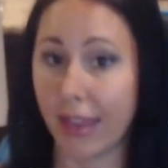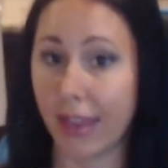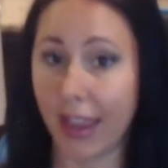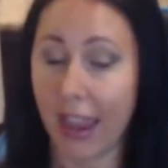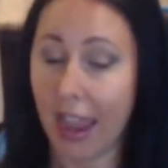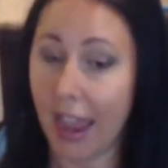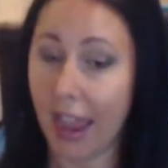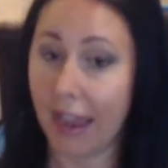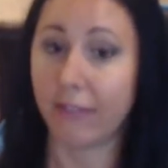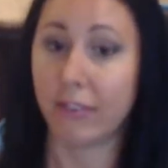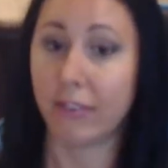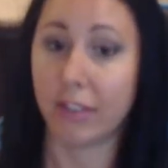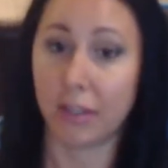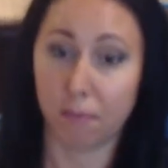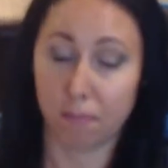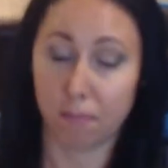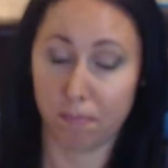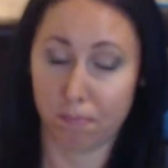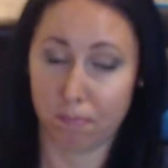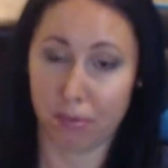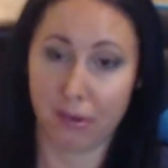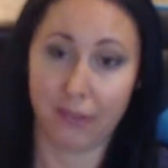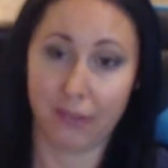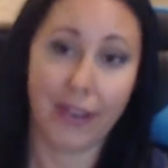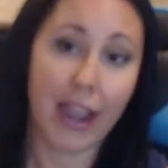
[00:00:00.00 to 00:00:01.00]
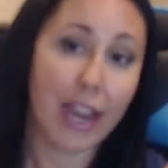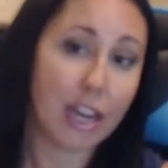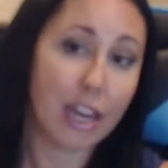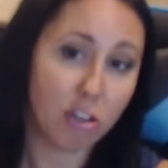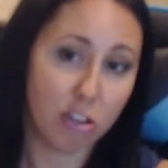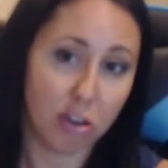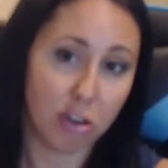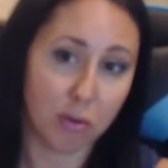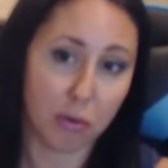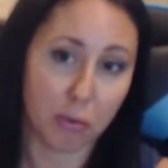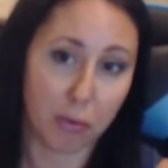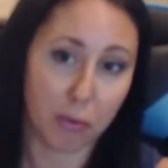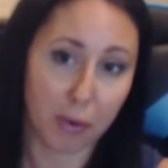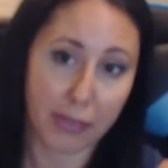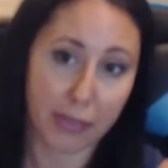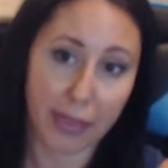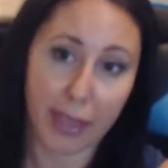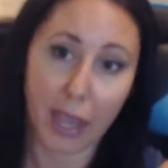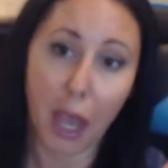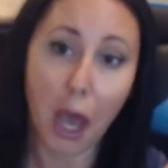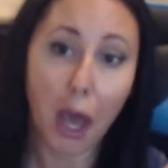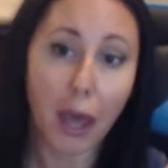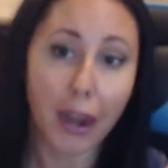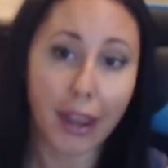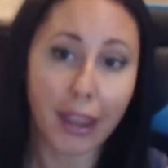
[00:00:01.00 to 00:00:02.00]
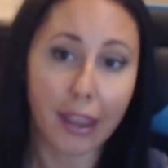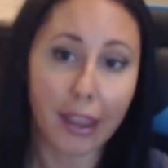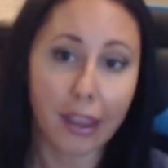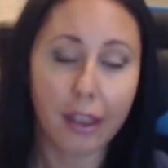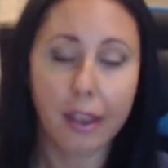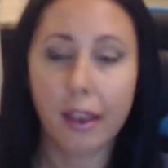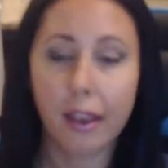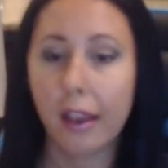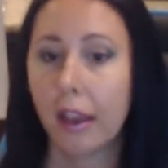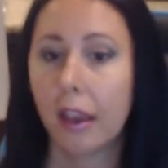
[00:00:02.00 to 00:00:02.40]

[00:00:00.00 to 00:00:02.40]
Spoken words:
they have to provide you with where they got it,